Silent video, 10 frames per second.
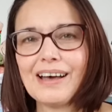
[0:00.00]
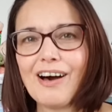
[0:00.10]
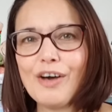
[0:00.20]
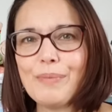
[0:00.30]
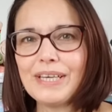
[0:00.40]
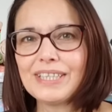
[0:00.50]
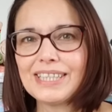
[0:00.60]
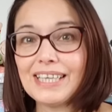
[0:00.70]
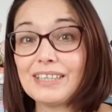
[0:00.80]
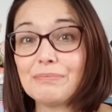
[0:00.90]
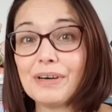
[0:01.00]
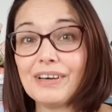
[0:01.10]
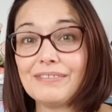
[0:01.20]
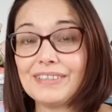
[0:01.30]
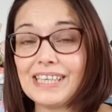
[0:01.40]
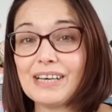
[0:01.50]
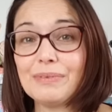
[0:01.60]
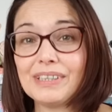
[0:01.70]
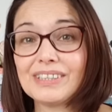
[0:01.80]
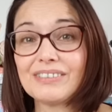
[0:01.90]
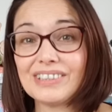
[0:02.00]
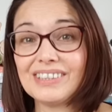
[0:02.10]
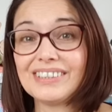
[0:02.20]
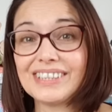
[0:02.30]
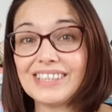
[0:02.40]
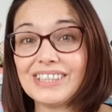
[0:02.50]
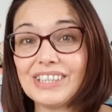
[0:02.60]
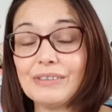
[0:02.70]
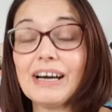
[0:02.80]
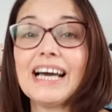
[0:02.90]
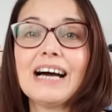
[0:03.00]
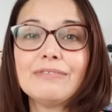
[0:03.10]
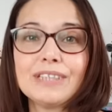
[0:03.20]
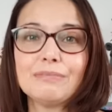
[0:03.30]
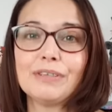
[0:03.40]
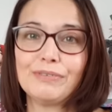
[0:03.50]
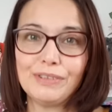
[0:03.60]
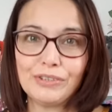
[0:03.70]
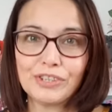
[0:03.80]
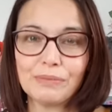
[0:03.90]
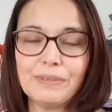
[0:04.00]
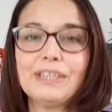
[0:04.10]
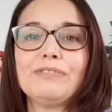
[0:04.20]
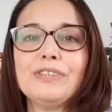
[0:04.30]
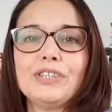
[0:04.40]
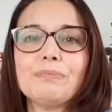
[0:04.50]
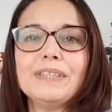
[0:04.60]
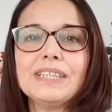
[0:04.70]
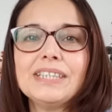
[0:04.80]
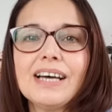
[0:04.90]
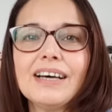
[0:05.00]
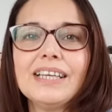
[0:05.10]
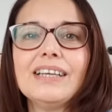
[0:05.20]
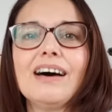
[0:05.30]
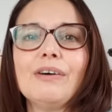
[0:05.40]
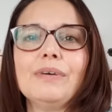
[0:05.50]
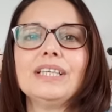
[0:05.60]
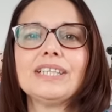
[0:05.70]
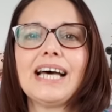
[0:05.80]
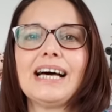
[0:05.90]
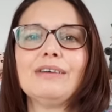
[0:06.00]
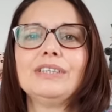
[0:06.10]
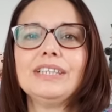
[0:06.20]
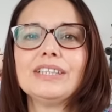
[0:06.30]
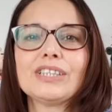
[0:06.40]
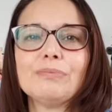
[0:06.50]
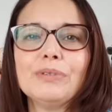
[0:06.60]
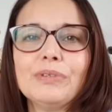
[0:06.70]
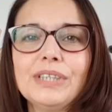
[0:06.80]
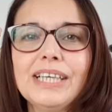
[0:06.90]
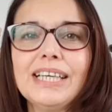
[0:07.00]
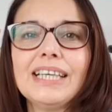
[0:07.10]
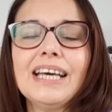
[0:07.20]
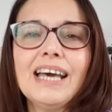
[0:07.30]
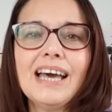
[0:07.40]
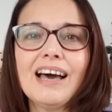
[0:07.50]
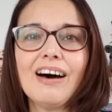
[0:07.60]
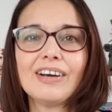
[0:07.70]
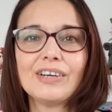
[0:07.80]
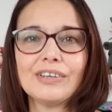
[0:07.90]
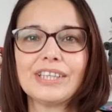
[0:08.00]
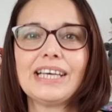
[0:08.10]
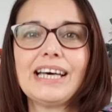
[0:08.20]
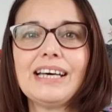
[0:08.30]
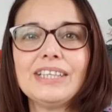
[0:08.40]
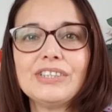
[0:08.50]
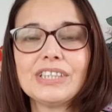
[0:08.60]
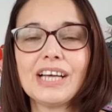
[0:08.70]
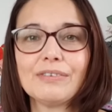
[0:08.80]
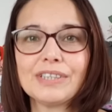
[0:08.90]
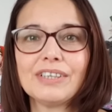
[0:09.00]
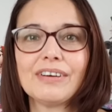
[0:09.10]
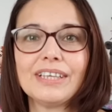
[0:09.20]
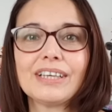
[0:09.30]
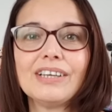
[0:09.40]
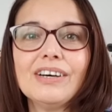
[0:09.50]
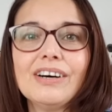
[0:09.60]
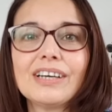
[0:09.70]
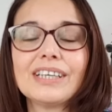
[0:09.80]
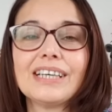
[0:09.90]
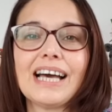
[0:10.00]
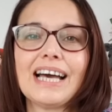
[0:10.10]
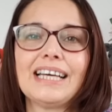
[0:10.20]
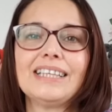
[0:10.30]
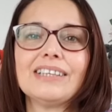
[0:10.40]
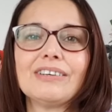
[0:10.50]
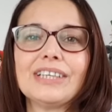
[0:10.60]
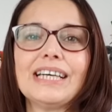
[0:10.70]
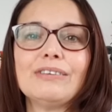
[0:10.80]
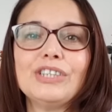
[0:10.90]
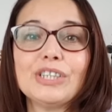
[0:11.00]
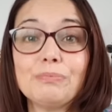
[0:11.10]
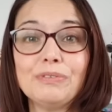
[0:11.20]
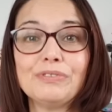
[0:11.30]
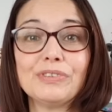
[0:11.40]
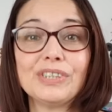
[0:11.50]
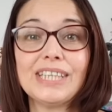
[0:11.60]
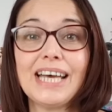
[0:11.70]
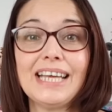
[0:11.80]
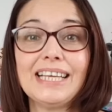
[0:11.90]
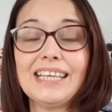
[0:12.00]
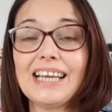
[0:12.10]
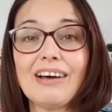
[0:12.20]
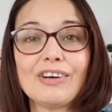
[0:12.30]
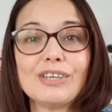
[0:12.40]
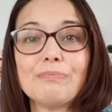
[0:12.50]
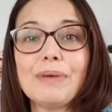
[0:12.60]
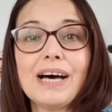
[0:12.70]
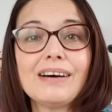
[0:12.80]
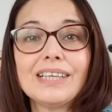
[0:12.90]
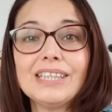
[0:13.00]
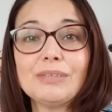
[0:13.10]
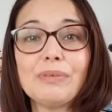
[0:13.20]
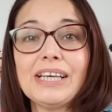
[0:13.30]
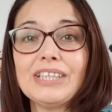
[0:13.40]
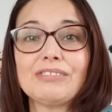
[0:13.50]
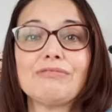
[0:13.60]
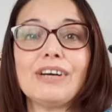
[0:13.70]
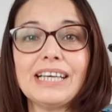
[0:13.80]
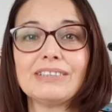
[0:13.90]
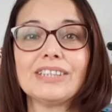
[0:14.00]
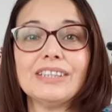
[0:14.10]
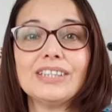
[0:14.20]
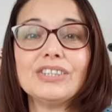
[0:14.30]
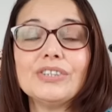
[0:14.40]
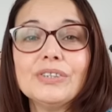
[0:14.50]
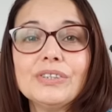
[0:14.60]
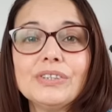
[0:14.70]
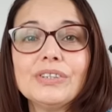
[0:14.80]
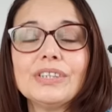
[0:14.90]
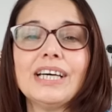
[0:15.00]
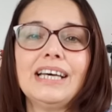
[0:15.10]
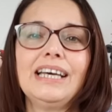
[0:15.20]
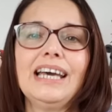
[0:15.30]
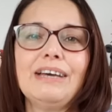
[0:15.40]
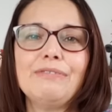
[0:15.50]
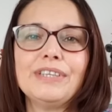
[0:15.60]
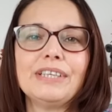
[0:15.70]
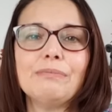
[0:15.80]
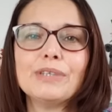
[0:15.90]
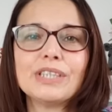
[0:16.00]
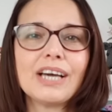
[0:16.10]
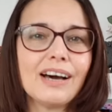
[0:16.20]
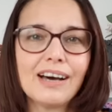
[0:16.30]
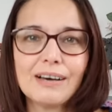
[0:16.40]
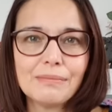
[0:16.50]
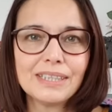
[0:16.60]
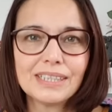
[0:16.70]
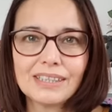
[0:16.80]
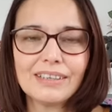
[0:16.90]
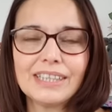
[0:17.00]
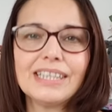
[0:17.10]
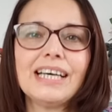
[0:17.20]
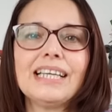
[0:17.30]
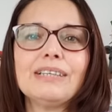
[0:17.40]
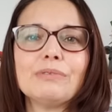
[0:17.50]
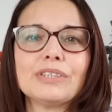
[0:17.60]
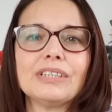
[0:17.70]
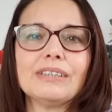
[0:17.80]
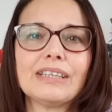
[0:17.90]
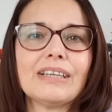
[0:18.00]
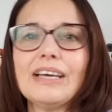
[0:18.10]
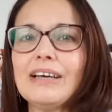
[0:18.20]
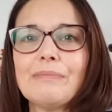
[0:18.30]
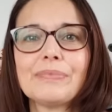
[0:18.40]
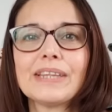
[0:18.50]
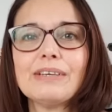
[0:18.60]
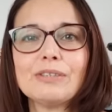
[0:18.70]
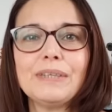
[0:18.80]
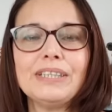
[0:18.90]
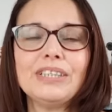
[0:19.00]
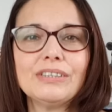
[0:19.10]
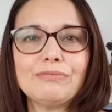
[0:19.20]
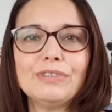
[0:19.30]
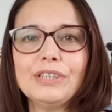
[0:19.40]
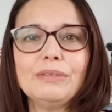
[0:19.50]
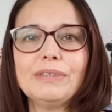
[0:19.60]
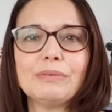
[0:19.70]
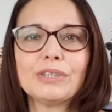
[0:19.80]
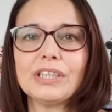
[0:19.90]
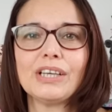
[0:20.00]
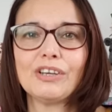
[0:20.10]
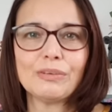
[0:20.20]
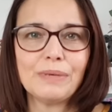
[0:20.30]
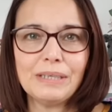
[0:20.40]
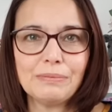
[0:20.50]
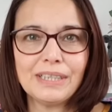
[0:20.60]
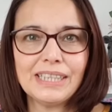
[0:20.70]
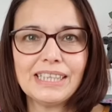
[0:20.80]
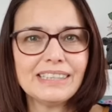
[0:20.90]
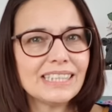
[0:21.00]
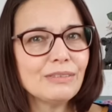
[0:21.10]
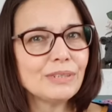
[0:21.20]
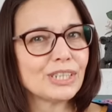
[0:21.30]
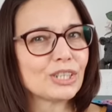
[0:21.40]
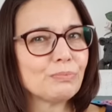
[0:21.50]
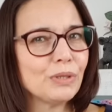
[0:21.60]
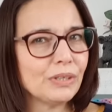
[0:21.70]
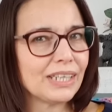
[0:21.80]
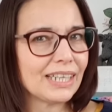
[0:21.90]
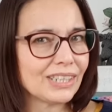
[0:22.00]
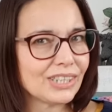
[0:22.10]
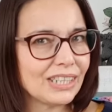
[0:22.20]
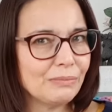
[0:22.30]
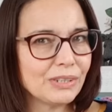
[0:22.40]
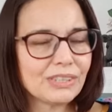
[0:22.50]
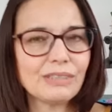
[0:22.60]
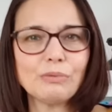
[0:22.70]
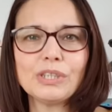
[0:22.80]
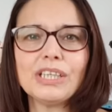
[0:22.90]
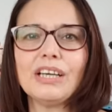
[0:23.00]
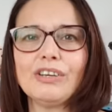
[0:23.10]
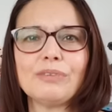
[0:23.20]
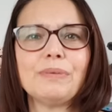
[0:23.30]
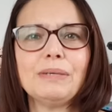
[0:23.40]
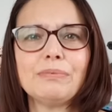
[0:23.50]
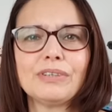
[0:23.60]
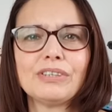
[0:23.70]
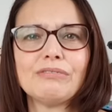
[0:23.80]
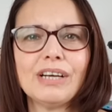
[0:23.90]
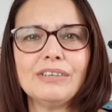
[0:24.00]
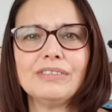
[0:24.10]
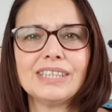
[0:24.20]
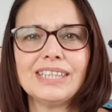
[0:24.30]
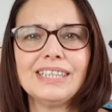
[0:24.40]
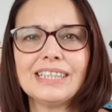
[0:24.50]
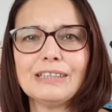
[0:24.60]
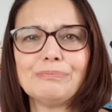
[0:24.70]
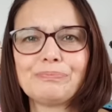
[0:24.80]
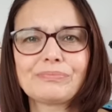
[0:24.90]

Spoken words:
I better say goodbye for now because I've got lots to do. I have done my food shopping. The food shop is done. I went to Aldi this morning. I got there just after 9 o'clock and I got out just before 10. I got a parking space right outside the door. Everything was calm inside there. There was plenty of room. There wasn't a lot of people in there. It seemed a bit spooky actually because there wasn't a lot of people on the roads either.